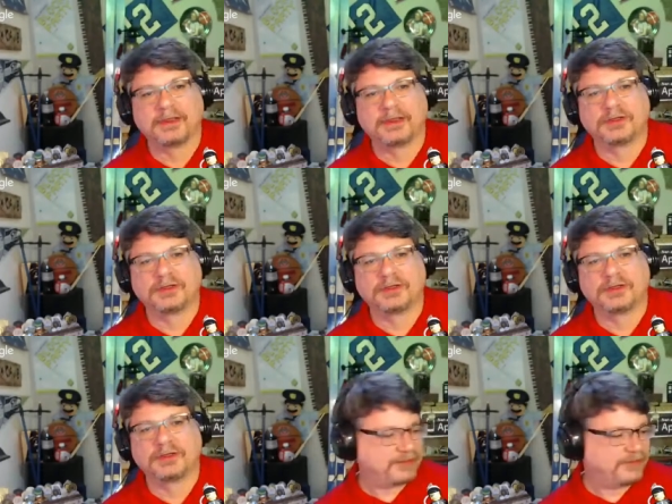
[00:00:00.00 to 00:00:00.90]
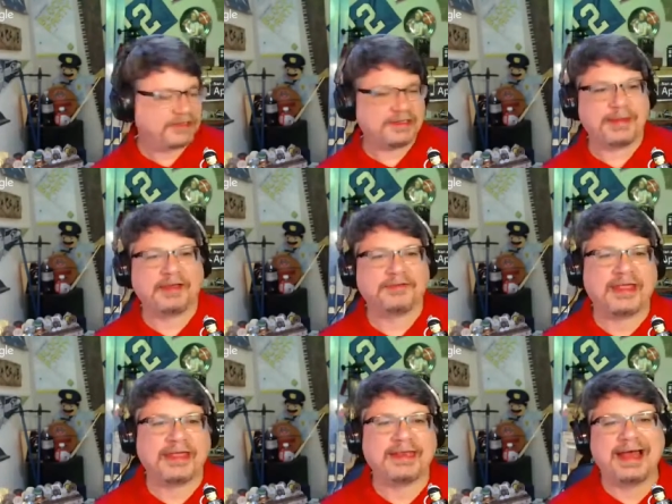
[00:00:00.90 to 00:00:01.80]
Jersey Eric sent email
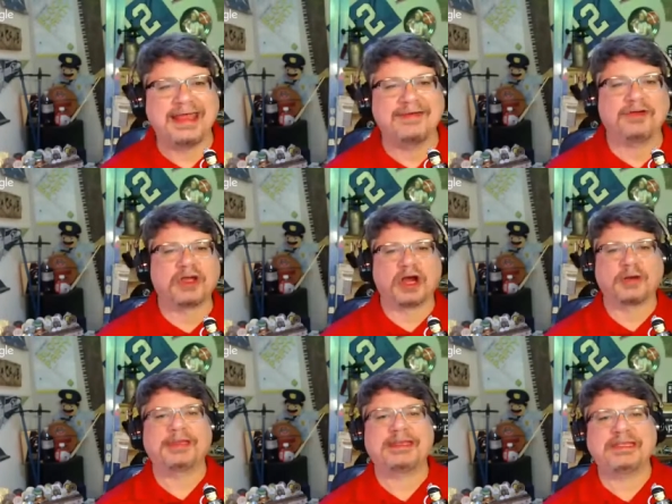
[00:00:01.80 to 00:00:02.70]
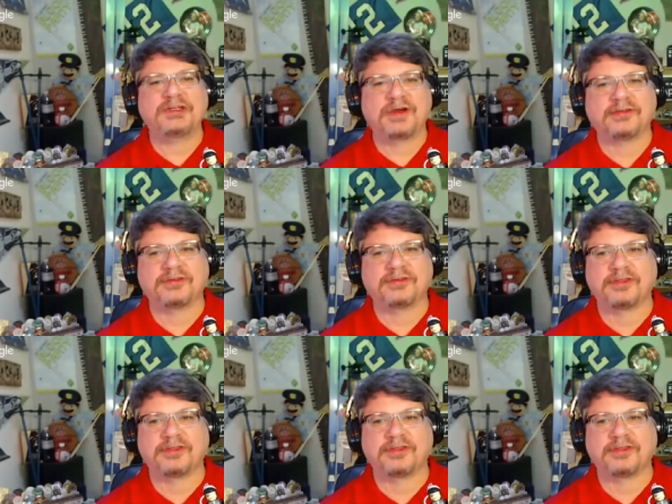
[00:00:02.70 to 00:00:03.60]
saying, I have a Garmin eTrex
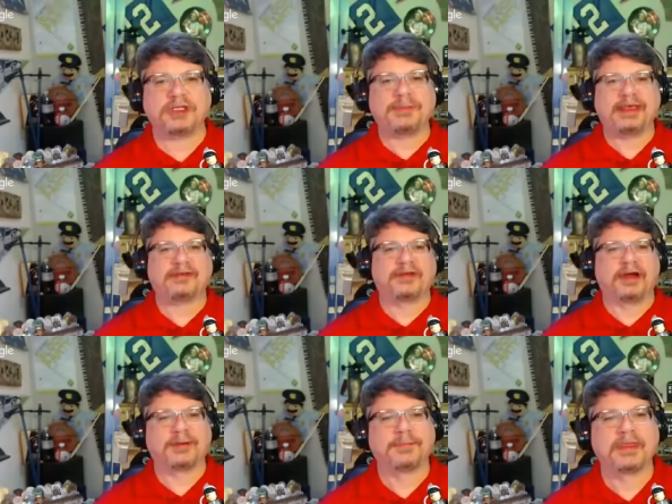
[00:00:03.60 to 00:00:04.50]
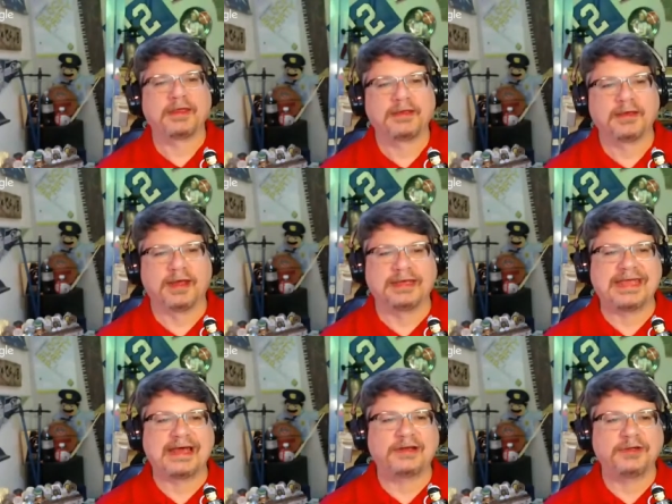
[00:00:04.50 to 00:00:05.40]
30 GPSR. I
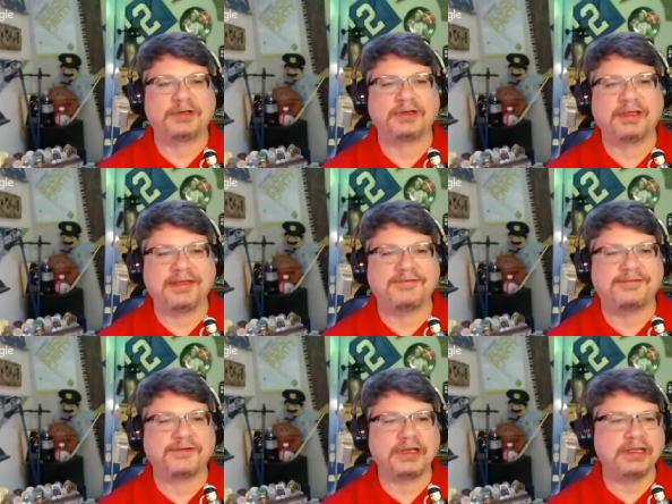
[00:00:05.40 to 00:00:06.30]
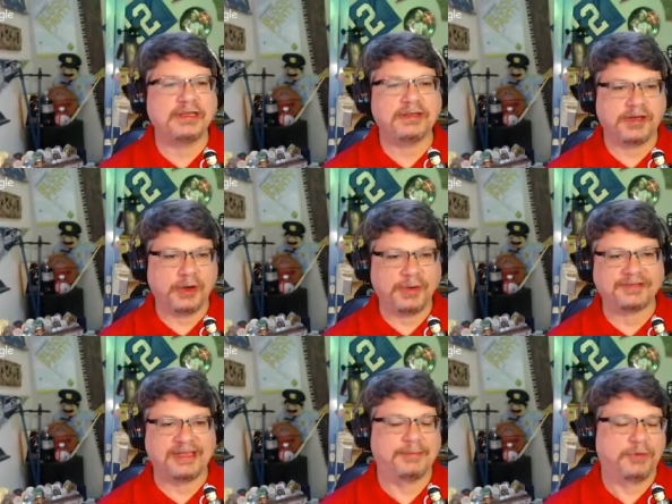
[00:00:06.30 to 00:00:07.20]
downloaded a free
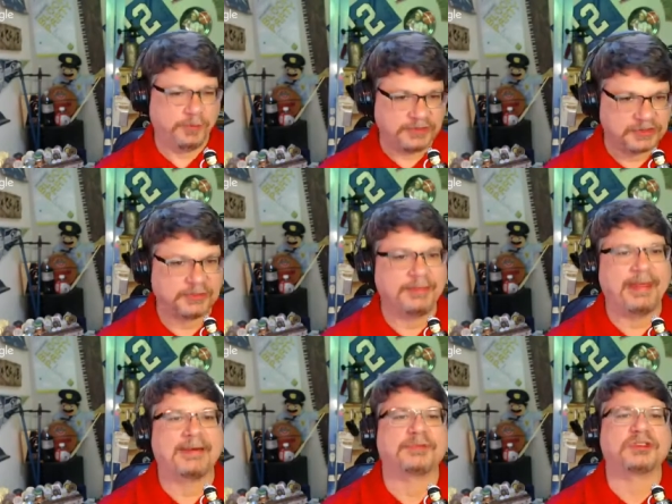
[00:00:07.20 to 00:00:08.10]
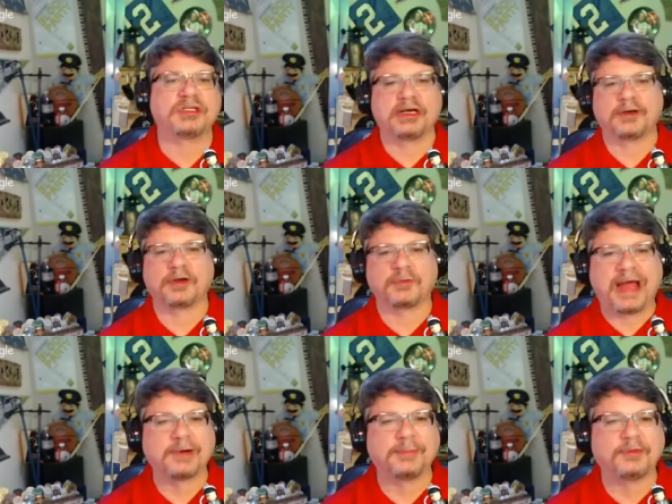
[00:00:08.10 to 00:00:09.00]
OSM OpenStreetMaps generic
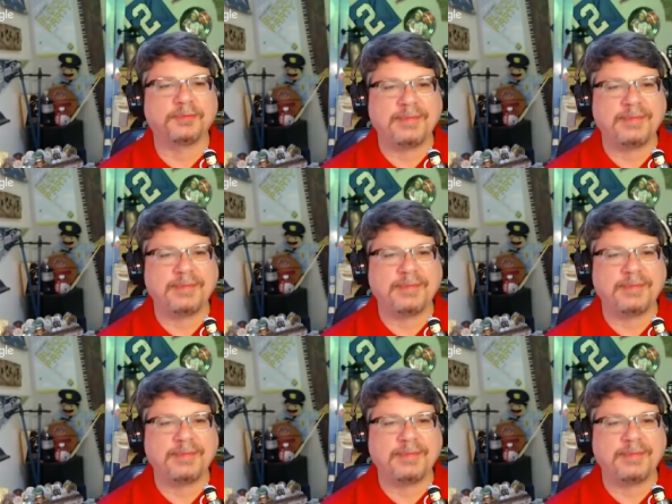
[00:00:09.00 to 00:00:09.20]
routable